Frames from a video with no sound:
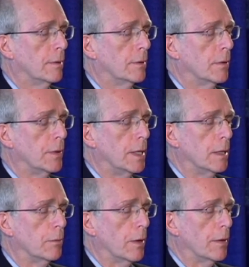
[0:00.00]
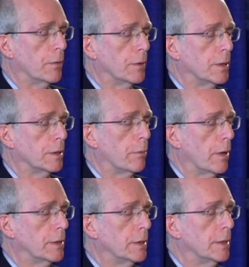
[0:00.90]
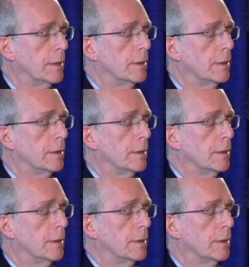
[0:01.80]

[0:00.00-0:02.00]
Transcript: During the in-breath, we're just present,